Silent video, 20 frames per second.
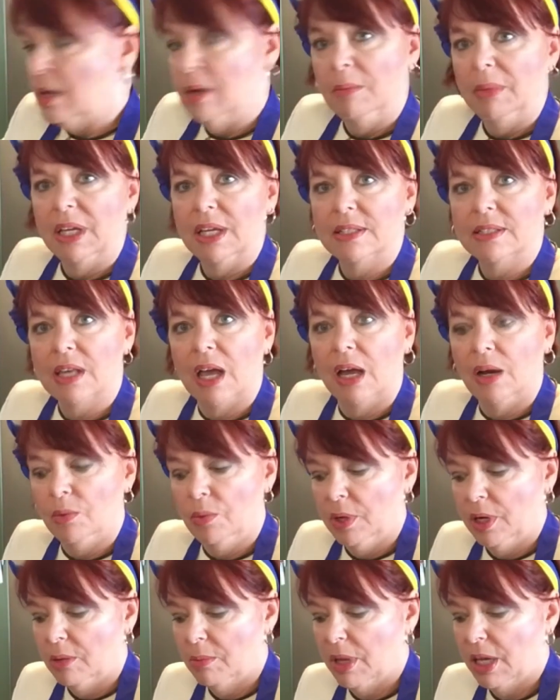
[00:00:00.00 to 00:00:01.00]
because I
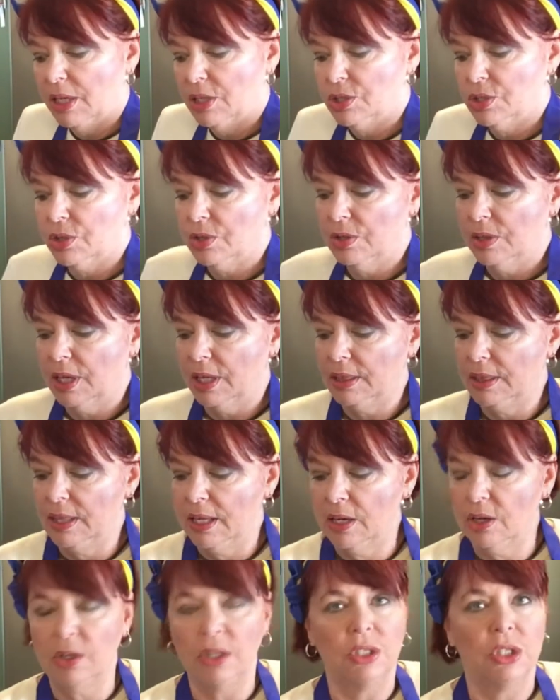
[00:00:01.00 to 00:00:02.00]
want to make sure that
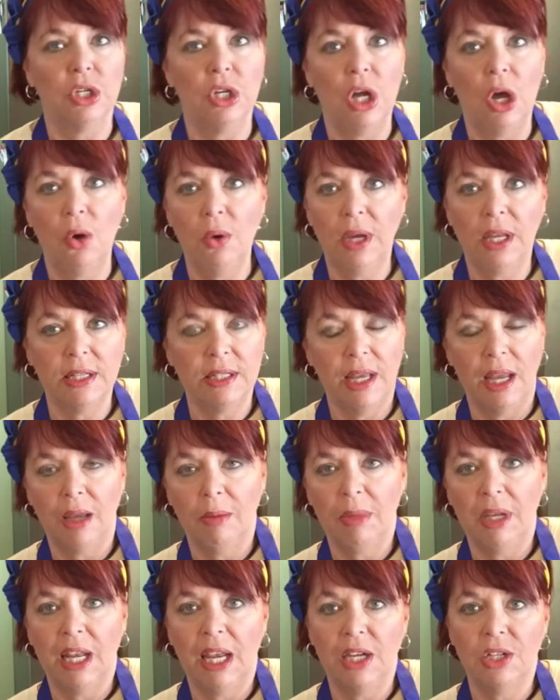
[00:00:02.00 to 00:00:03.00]
there is no
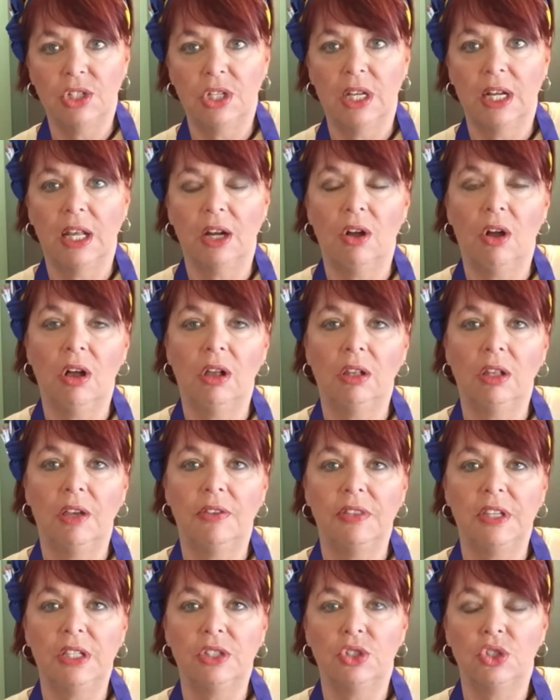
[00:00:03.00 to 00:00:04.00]
contamination at all on
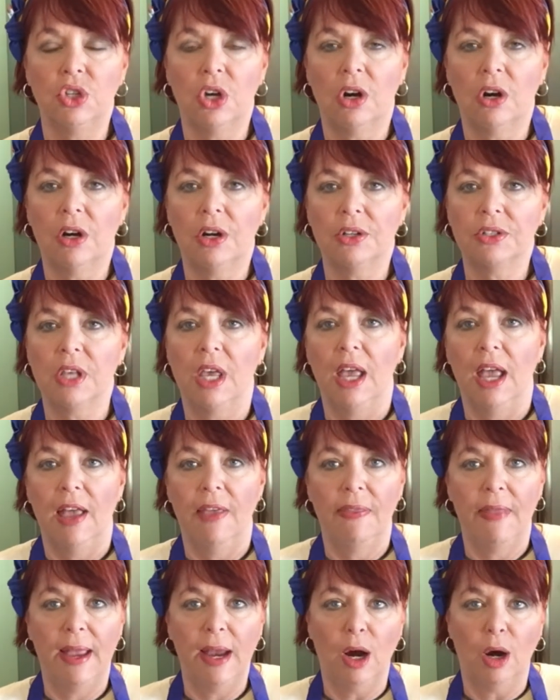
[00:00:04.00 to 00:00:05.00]
these jars
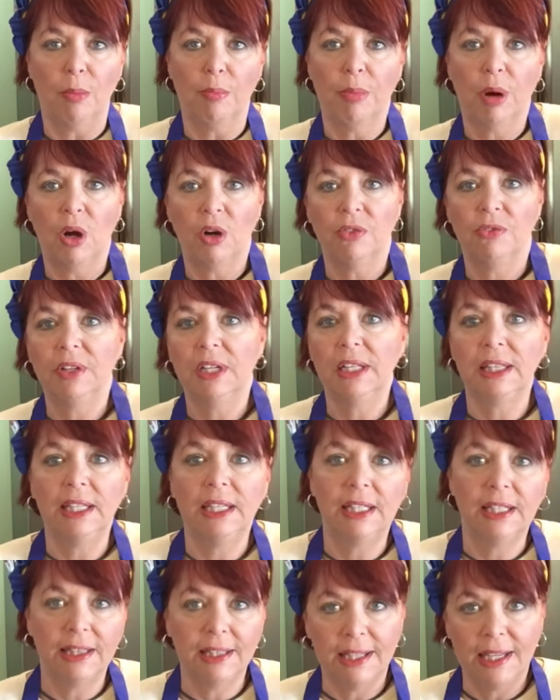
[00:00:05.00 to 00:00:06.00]
and they are perfectly
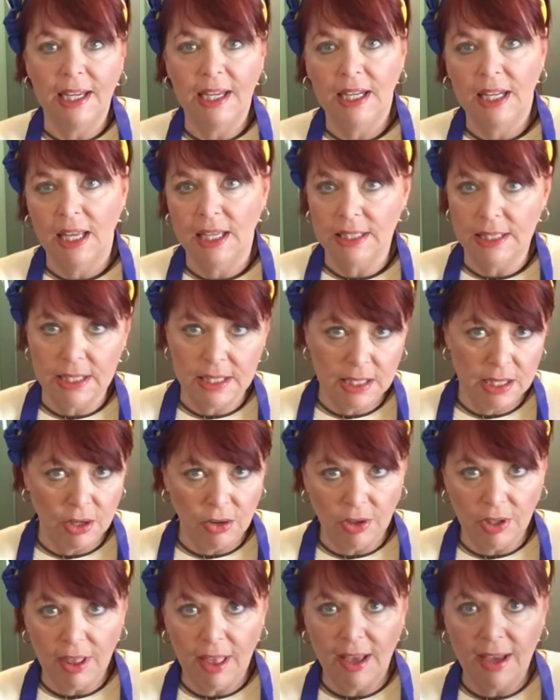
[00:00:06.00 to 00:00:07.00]
clean and
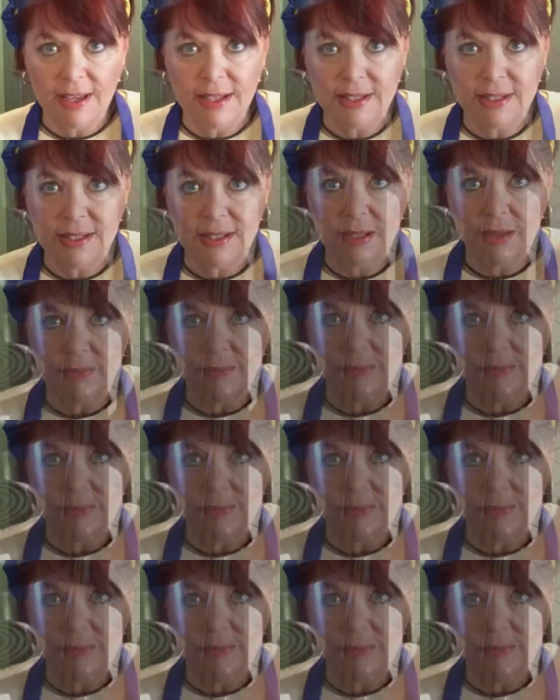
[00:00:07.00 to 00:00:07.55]
sterilized.